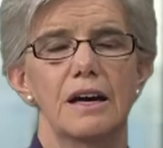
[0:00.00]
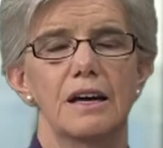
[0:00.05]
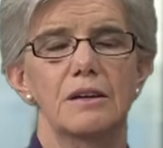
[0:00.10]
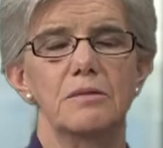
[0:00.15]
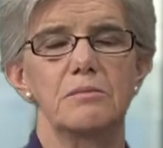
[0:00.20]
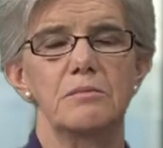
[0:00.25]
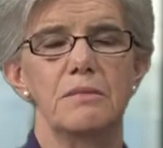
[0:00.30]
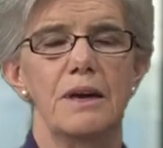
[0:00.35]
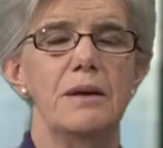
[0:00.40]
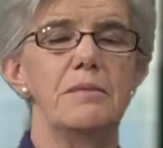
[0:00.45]

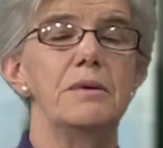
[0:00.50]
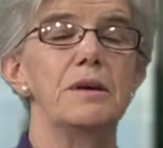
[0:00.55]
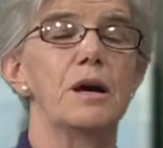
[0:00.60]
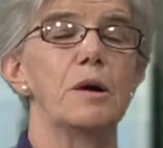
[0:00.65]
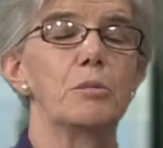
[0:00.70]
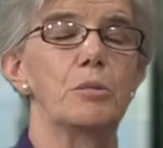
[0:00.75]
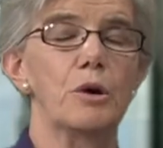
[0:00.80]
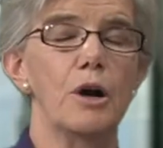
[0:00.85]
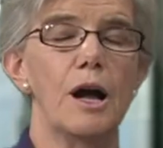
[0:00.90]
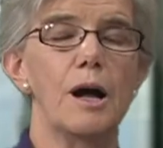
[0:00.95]
maybe a
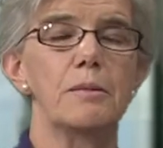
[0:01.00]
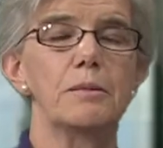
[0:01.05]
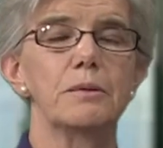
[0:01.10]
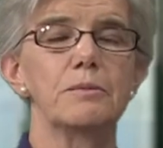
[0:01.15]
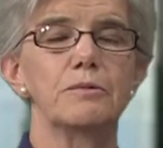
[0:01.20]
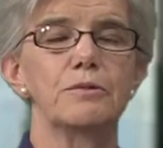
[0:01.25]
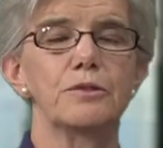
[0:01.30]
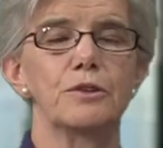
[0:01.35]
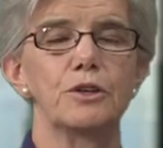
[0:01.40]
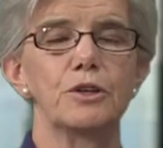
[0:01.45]

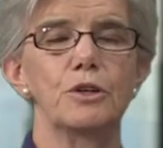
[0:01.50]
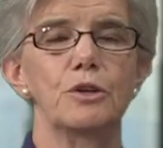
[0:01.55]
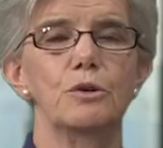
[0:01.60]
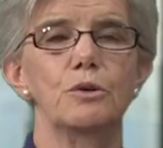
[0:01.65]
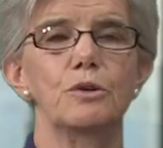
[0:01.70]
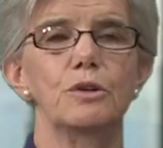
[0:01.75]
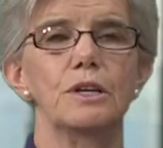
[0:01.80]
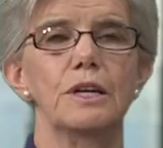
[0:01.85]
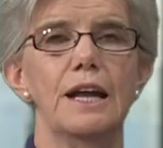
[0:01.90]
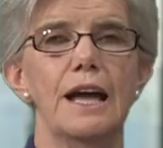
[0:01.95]
problem for
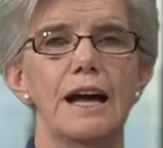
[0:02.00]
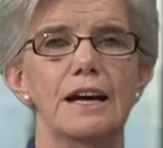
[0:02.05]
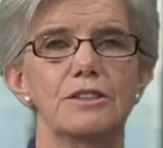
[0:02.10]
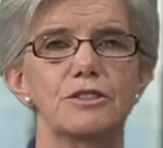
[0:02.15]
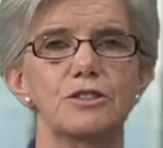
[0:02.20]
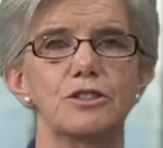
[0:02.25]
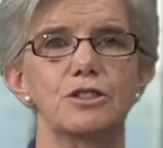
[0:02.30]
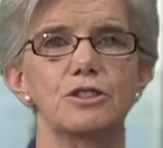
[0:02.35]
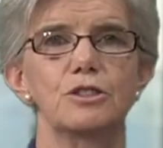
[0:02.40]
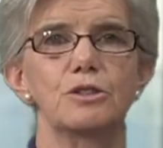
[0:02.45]
you that has
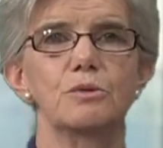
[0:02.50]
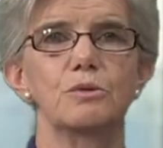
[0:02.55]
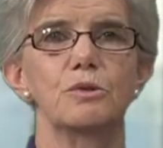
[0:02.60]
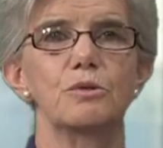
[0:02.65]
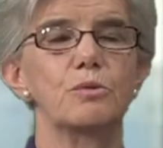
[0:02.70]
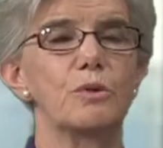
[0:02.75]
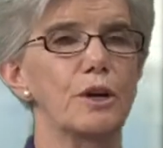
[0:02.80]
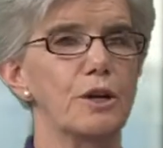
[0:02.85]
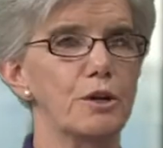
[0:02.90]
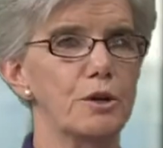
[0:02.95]
to do
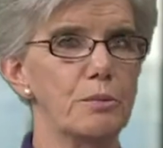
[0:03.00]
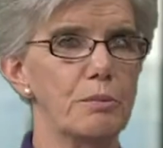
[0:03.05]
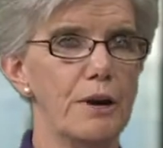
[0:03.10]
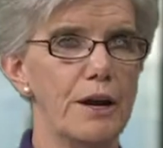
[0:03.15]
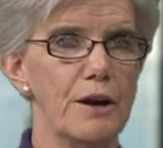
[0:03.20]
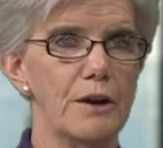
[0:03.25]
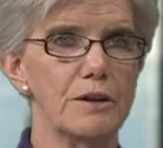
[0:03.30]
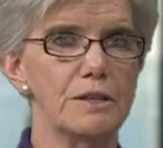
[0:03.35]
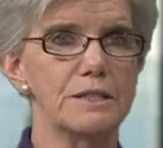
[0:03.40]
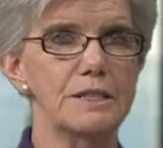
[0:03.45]
with what your
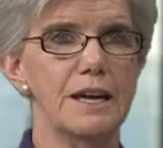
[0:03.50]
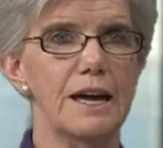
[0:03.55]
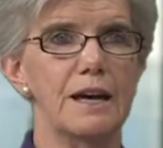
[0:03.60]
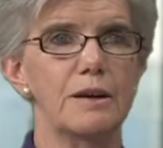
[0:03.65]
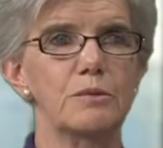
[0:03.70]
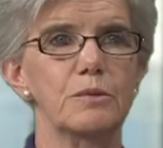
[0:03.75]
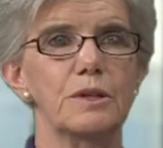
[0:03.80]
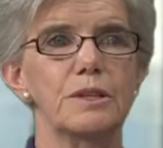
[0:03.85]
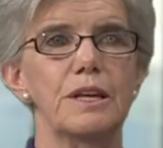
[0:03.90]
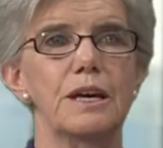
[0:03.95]
parents had
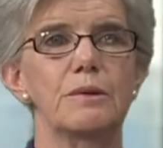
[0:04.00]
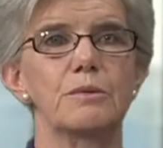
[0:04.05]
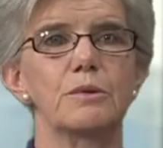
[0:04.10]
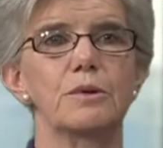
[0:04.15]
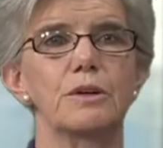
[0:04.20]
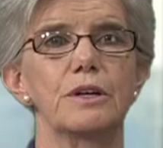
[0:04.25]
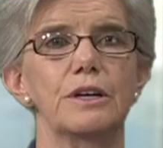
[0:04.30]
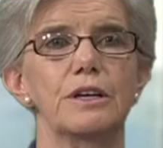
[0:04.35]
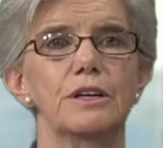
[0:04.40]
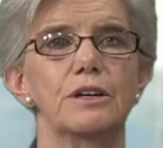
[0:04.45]
when they
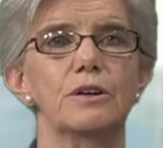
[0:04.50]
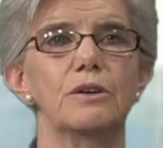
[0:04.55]
were ill,